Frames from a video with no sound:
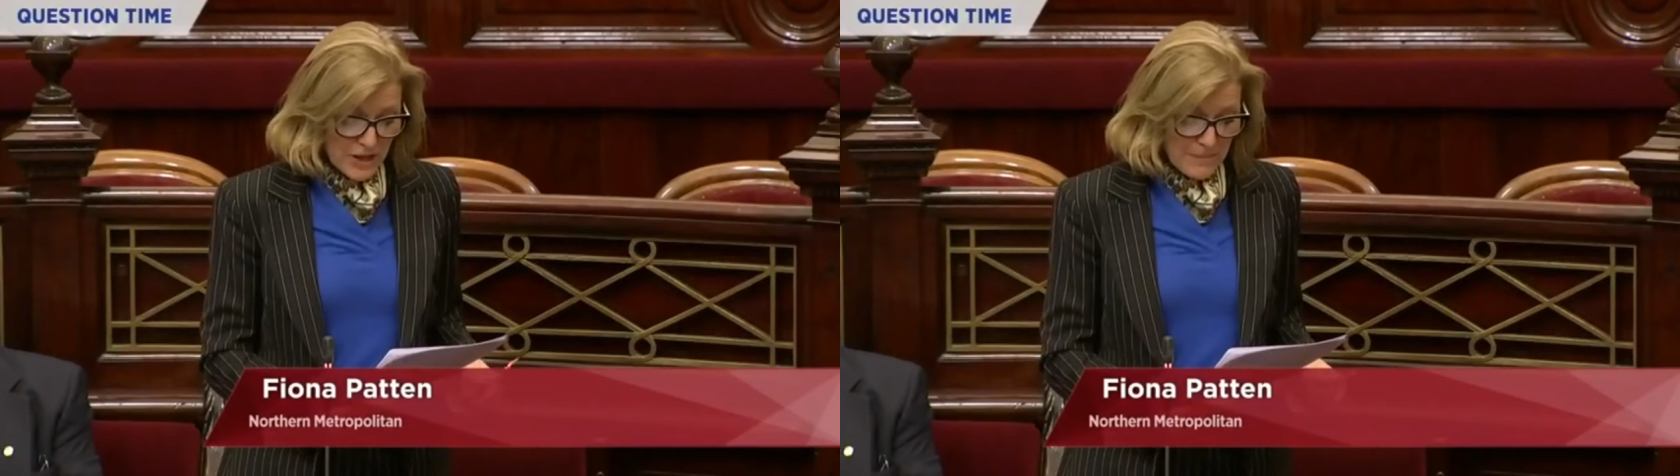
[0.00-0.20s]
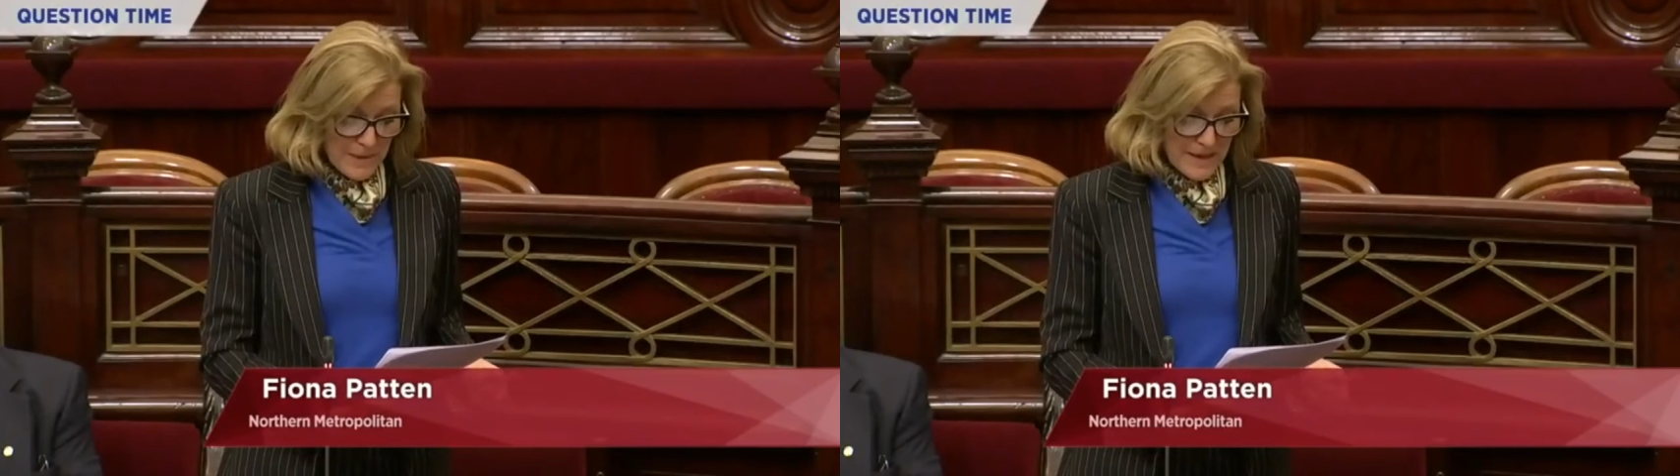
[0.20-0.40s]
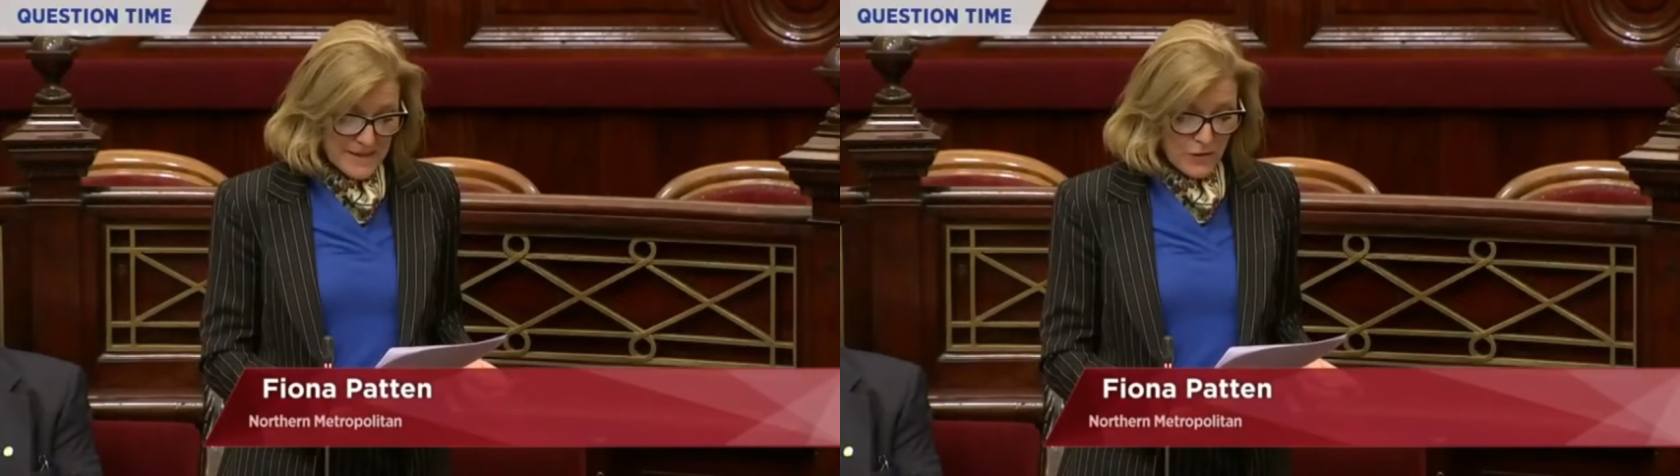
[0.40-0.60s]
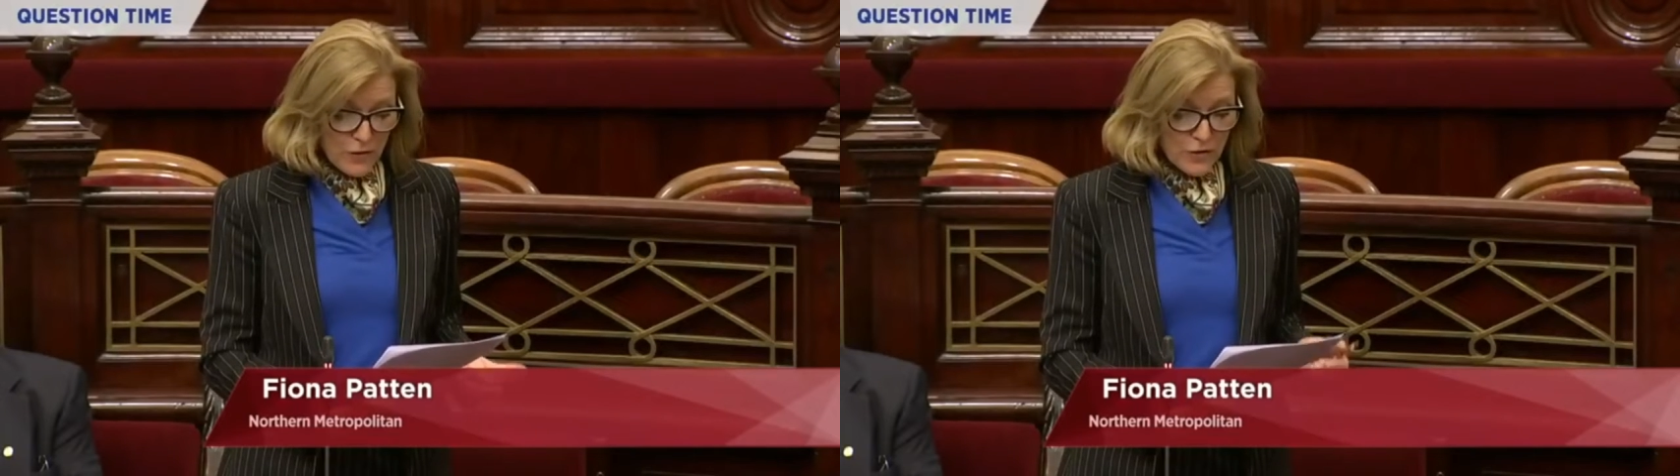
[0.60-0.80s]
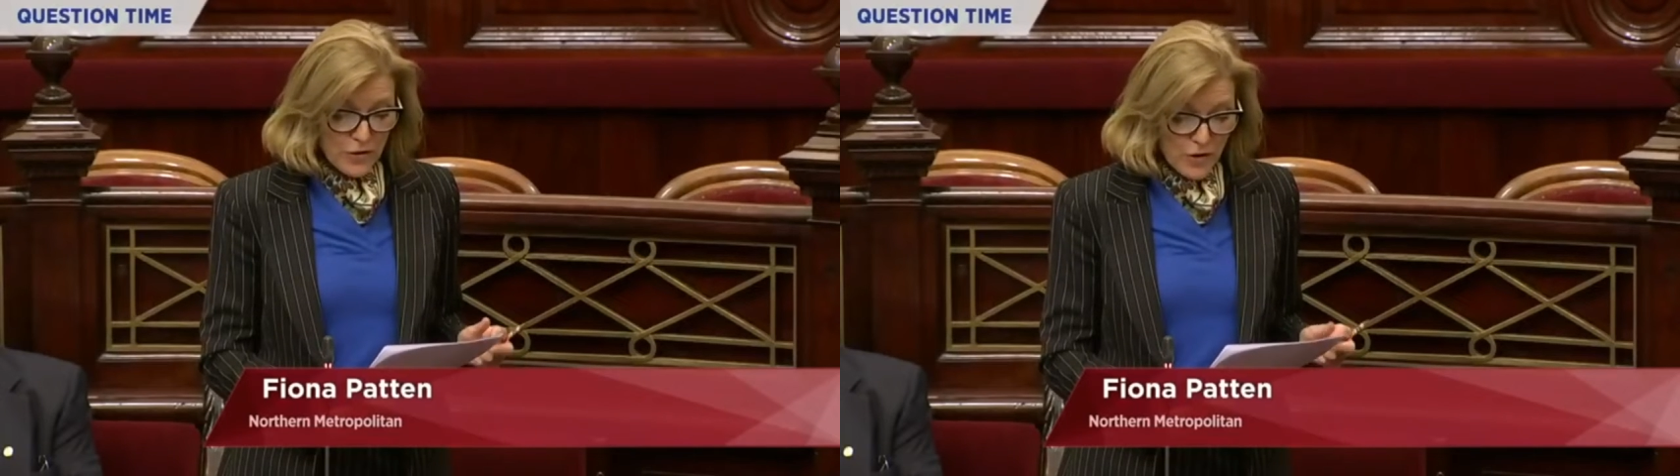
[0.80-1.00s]

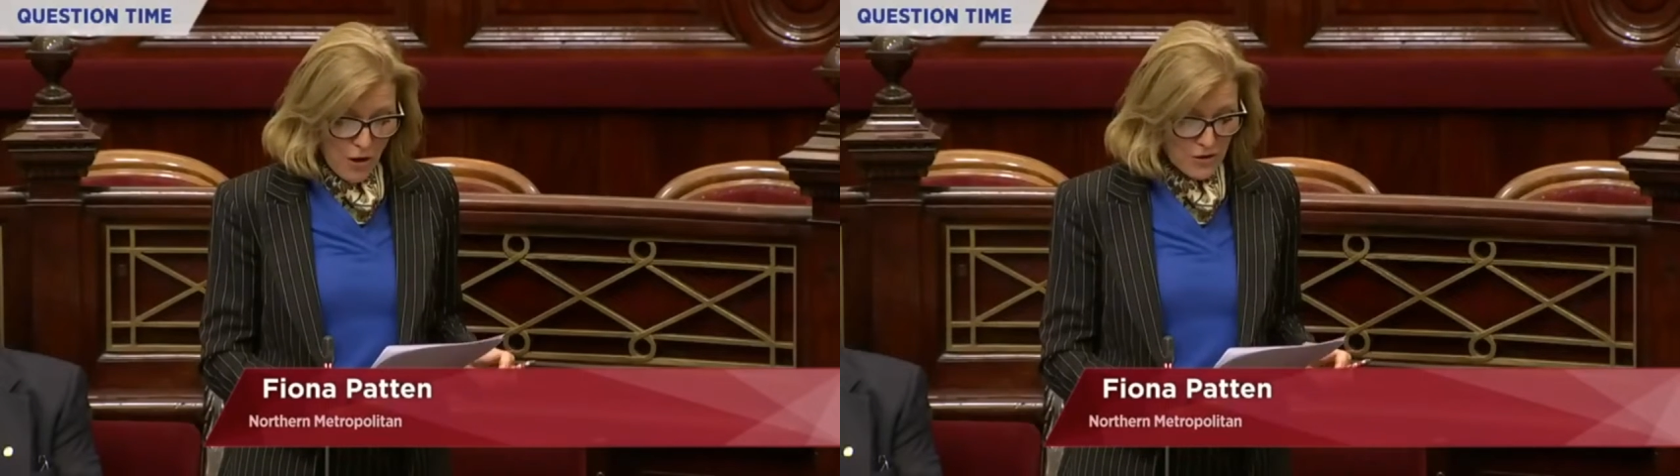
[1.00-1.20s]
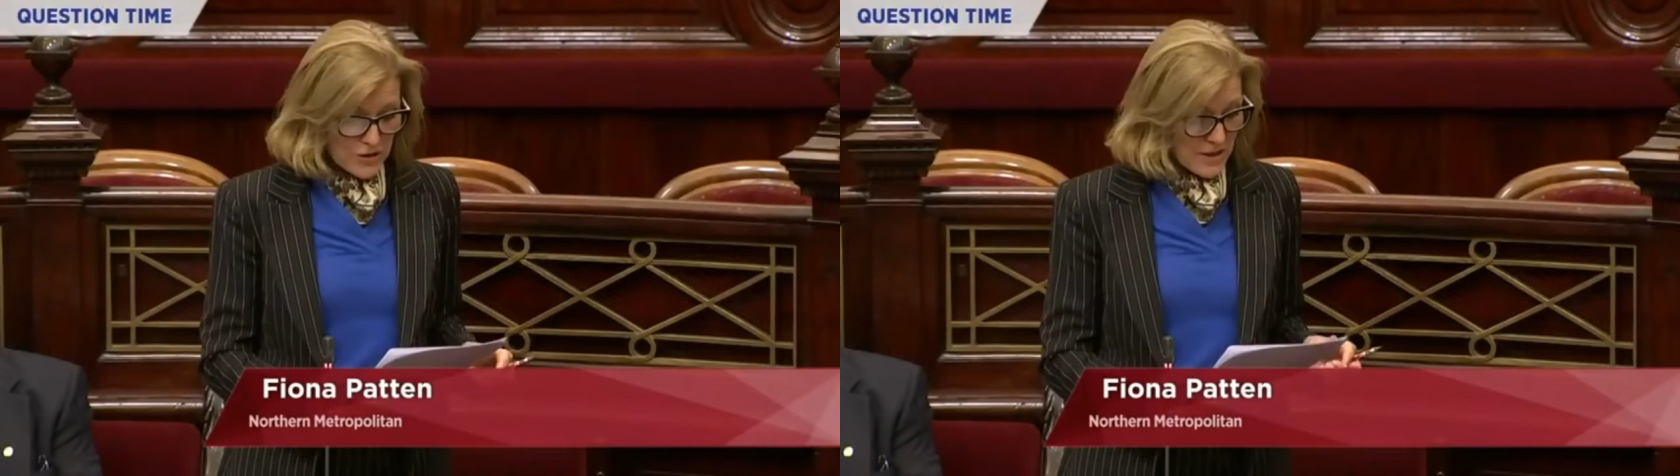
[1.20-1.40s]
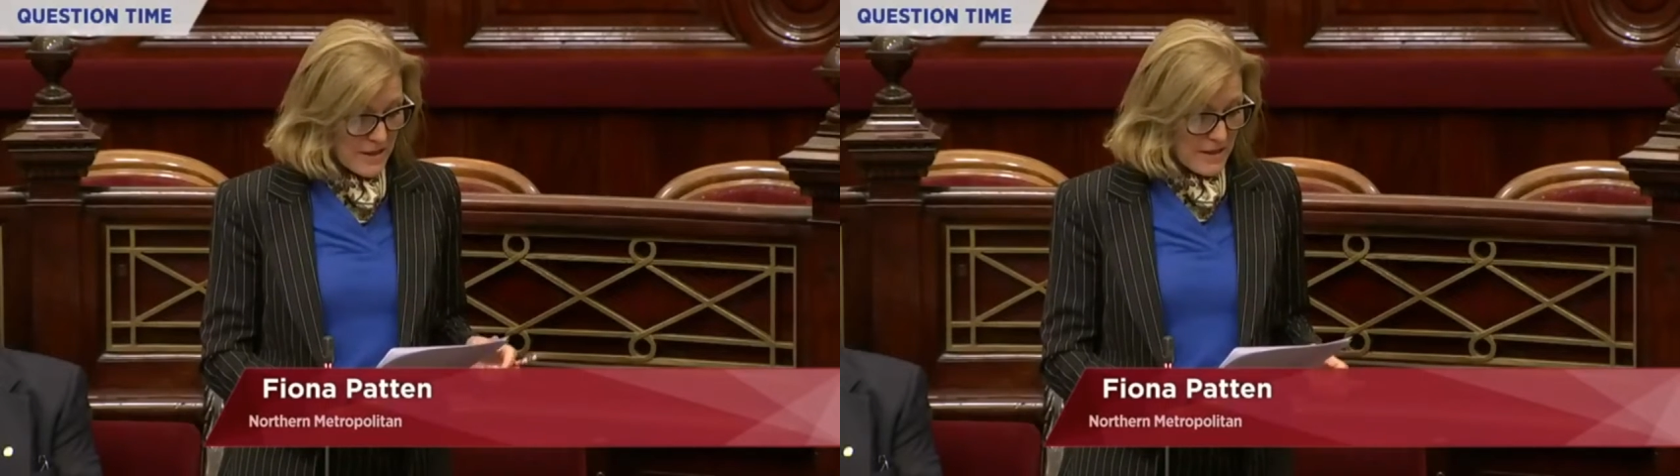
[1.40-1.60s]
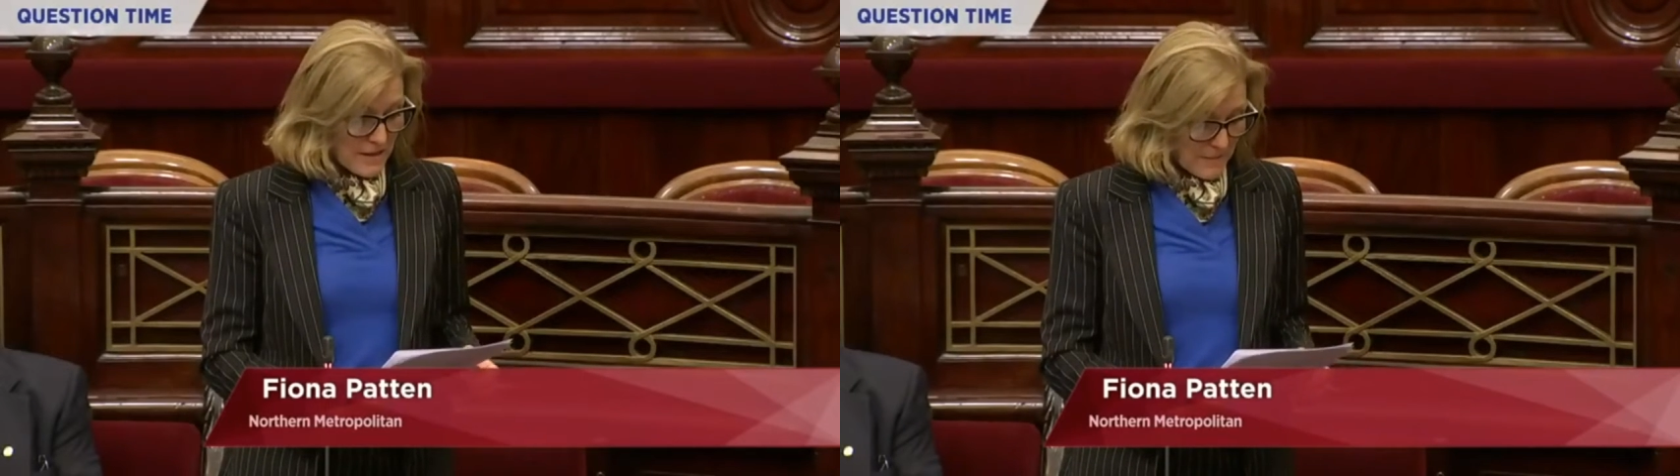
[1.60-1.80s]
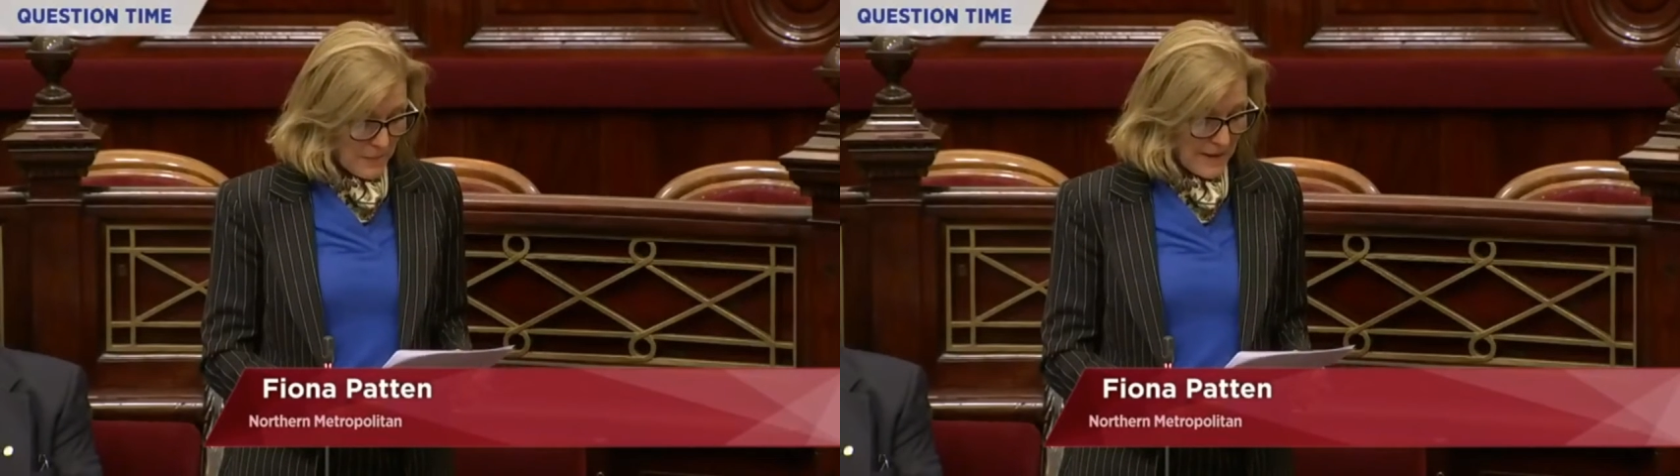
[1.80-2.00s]
GPs could not
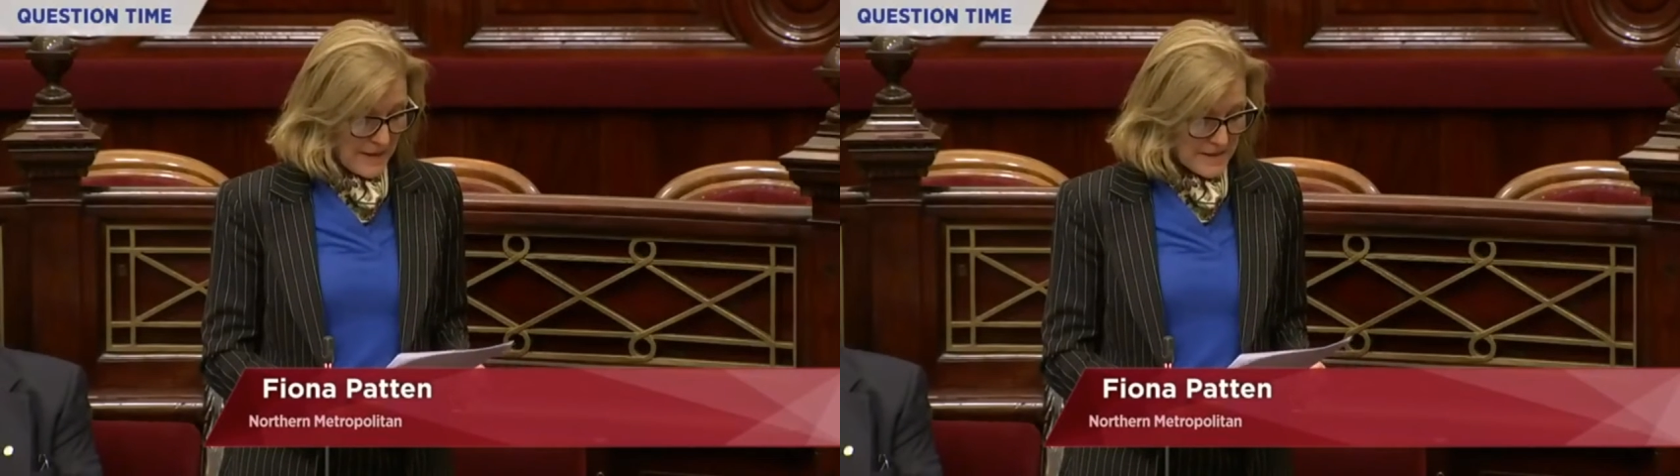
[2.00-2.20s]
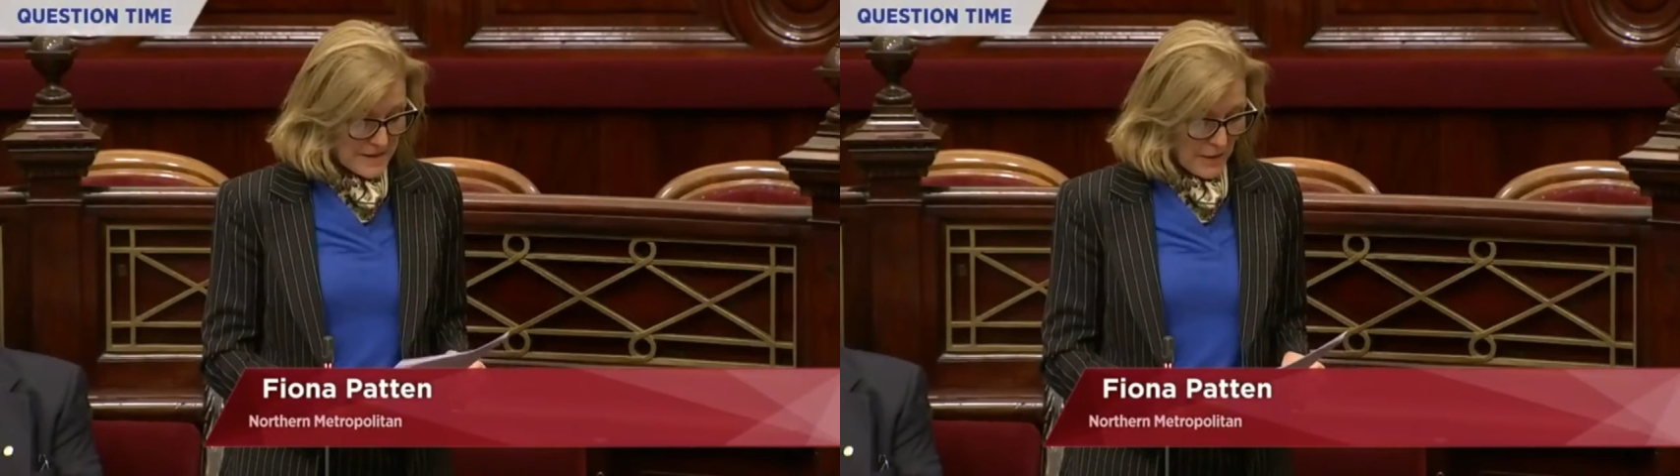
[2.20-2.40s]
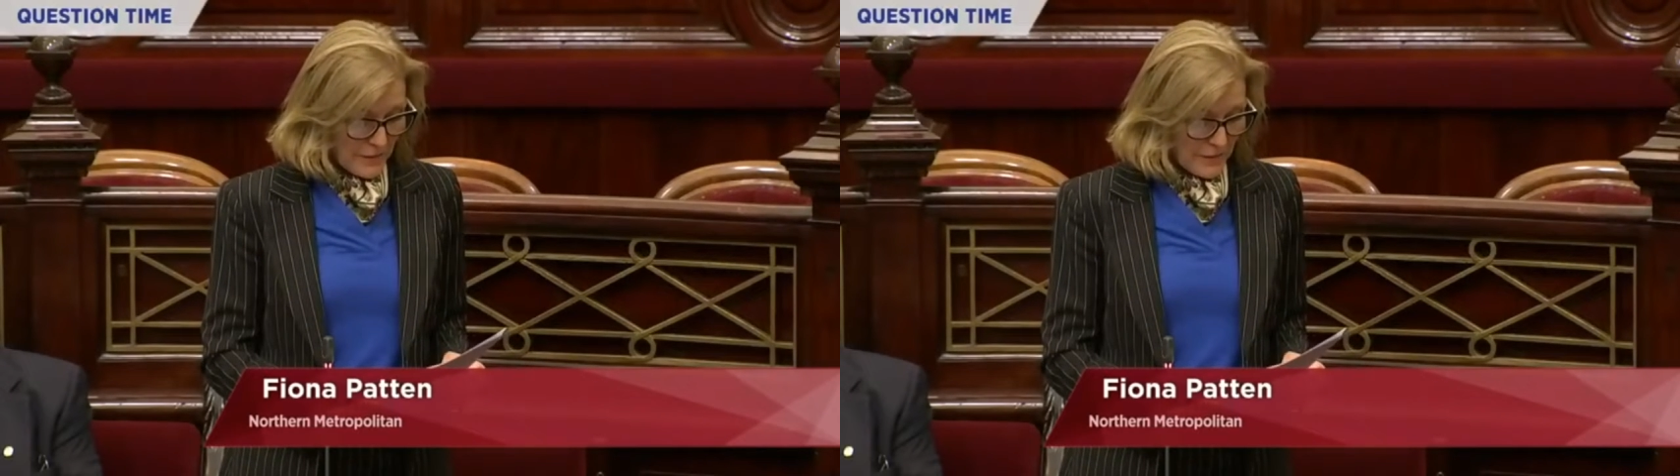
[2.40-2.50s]
complete a